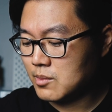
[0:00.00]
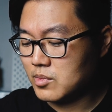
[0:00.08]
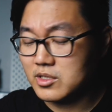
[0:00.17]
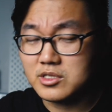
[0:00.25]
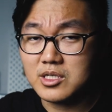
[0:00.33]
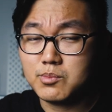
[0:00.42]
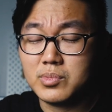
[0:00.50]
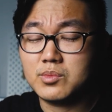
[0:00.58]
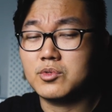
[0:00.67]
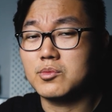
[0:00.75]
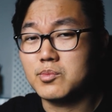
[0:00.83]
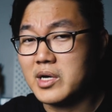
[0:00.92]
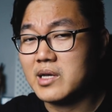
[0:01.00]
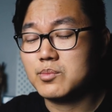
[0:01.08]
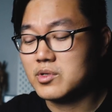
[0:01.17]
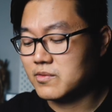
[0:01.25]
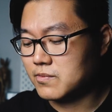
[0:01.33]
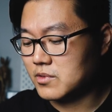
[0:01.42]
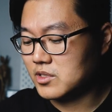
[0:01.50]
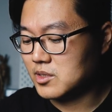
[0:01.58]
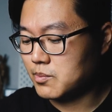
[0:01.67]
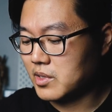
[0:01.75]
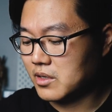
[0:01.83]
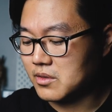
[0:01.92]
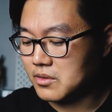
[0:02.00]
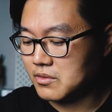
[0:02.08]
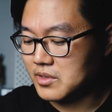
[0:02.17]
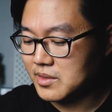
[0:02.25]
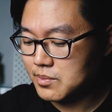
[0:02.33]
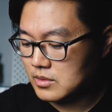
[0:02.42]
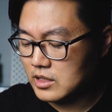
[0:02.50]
but some people might prefer the bigger grip.